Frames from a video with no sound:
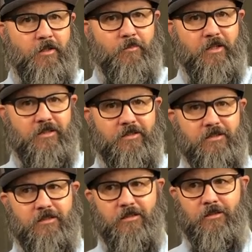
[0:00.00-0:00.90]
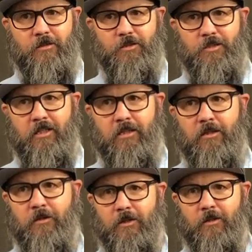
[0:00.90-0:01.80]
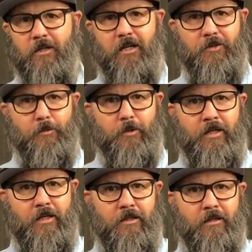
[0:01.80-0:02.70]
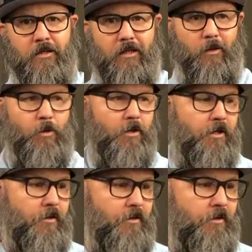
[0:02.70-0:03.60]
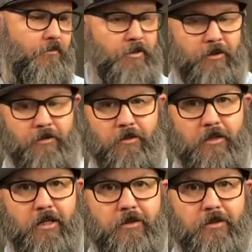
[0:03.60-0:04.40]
but it's just a little shell that'll cut the wind or, you know, cut